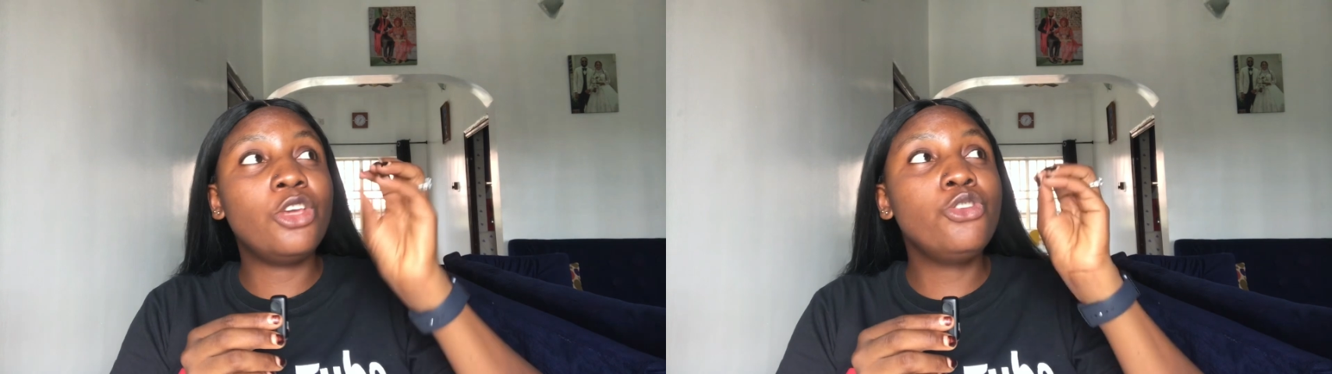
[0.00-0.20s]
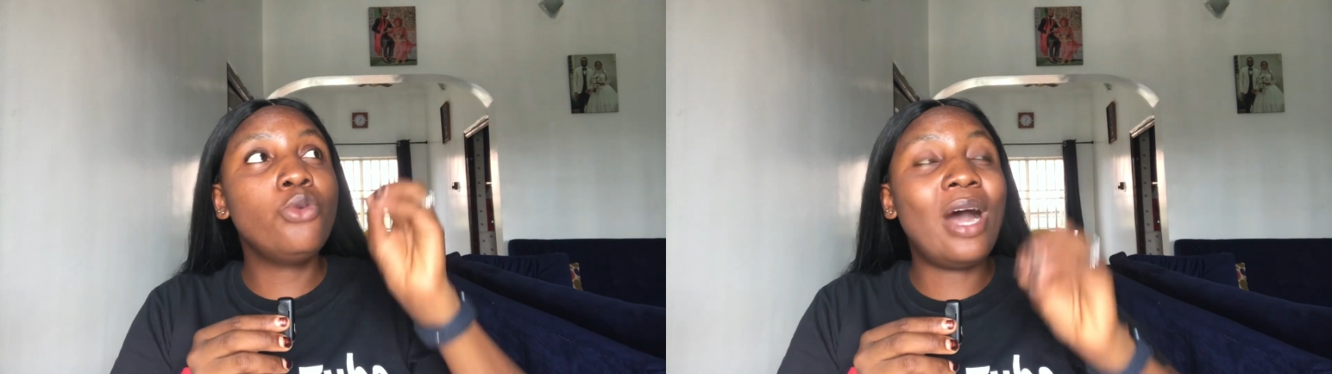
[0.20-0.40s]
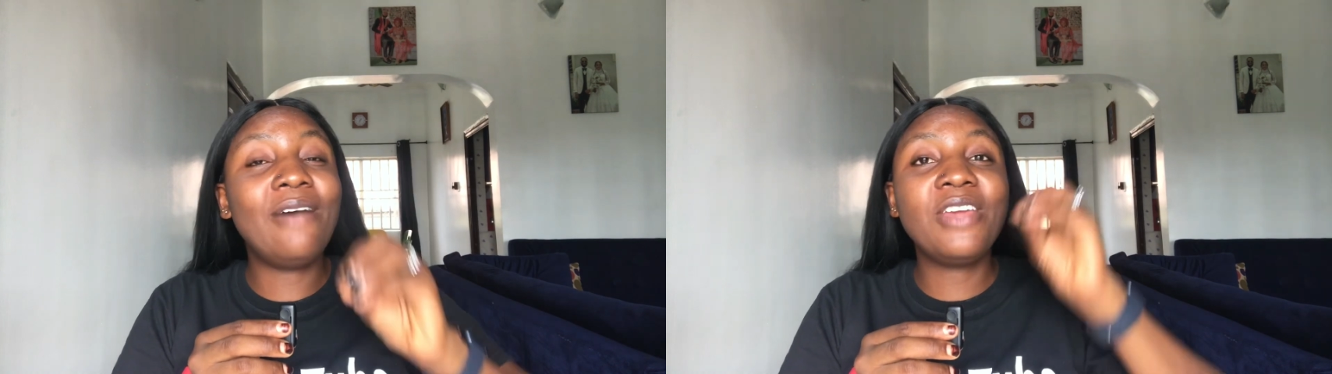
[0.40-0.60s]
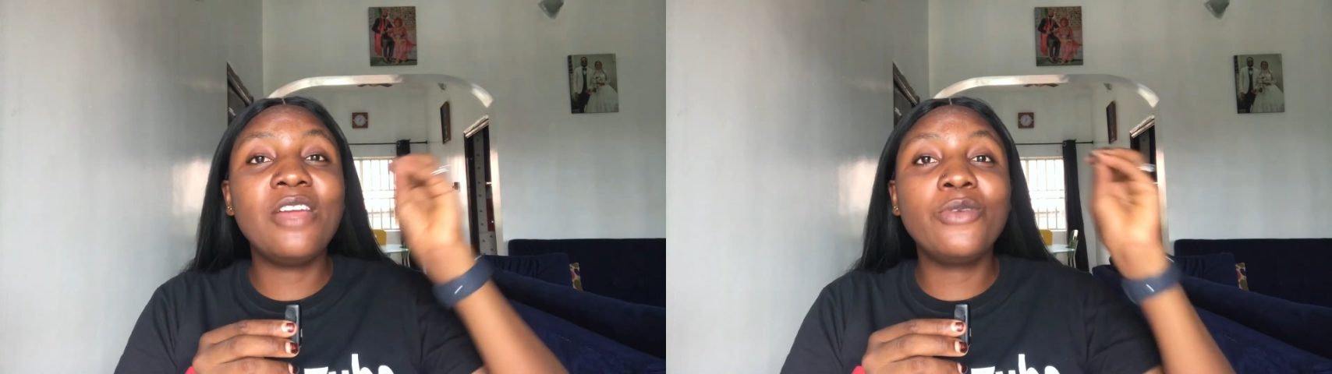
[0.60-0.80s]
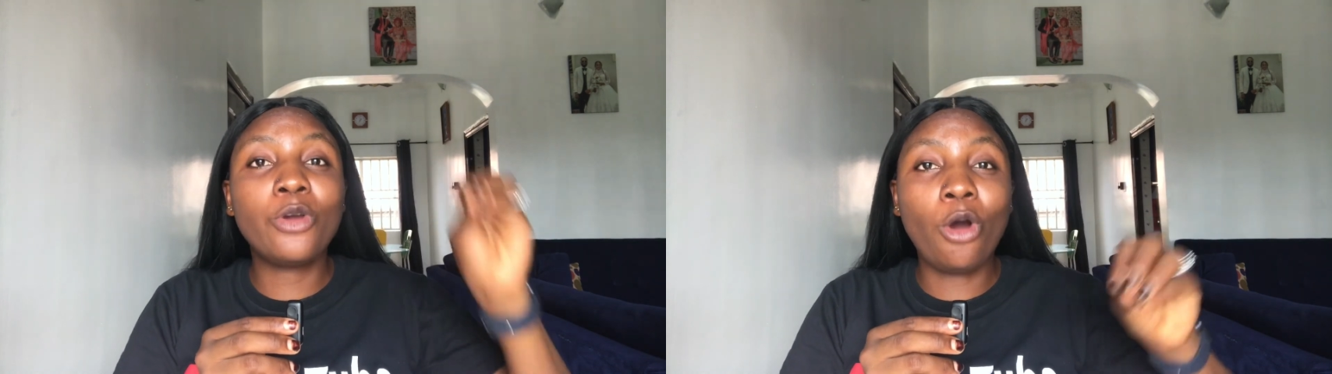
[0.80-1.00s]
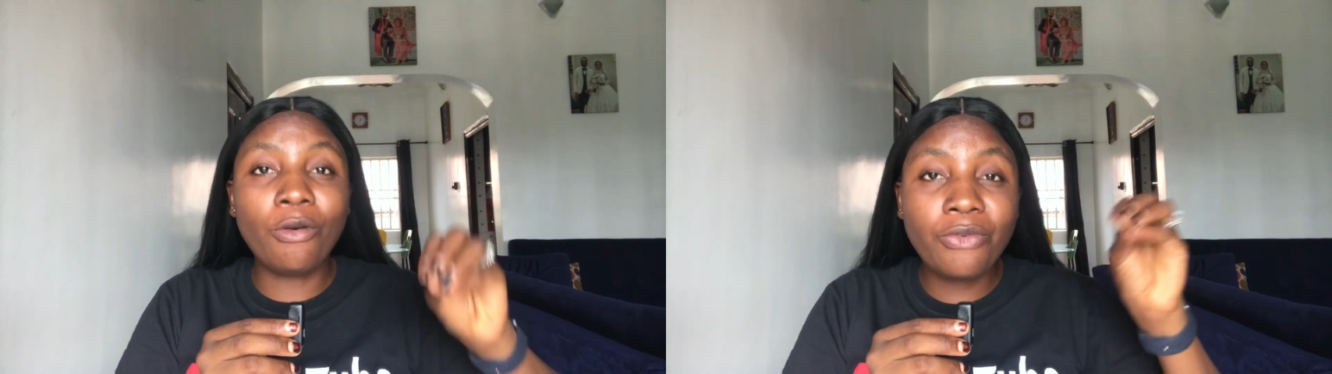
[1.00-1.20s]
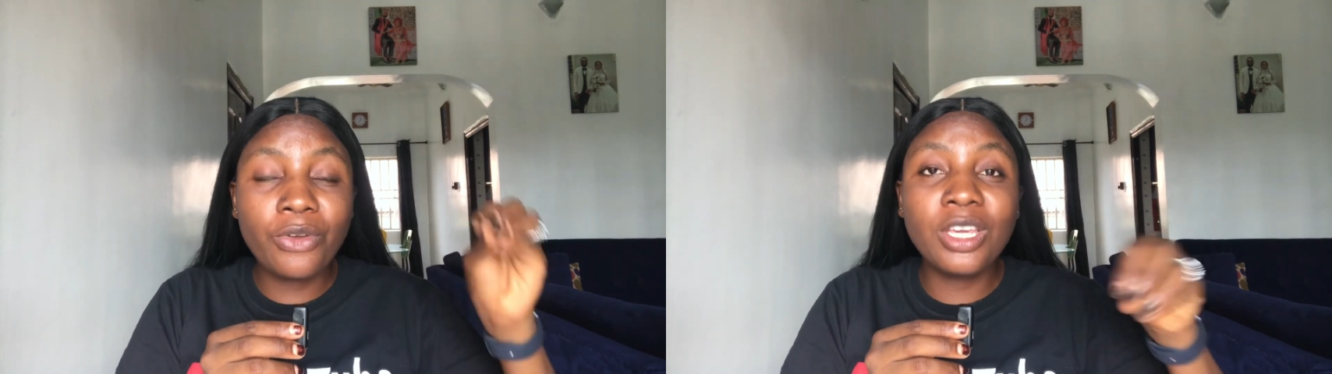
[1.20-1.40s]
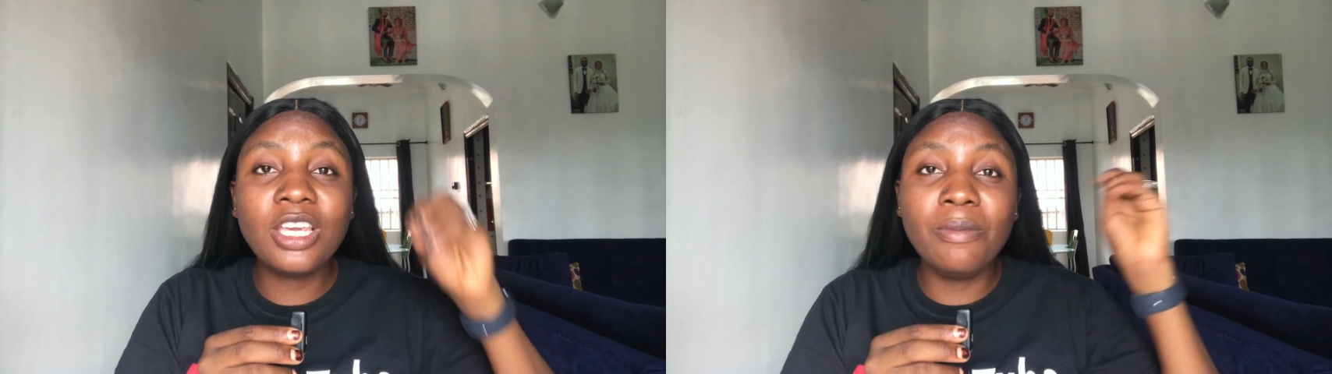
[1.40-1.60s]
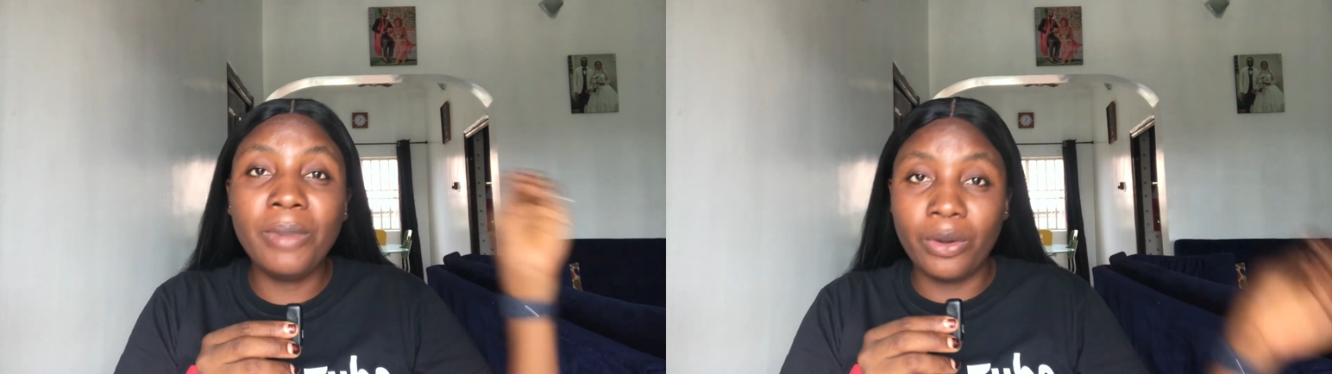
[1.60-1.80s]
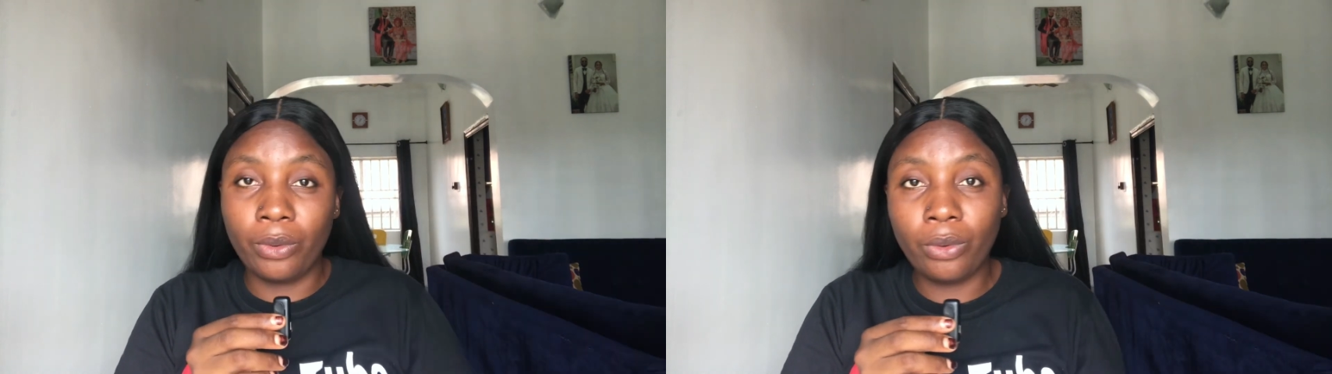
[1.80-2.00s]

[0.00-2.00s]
you have a recovery email.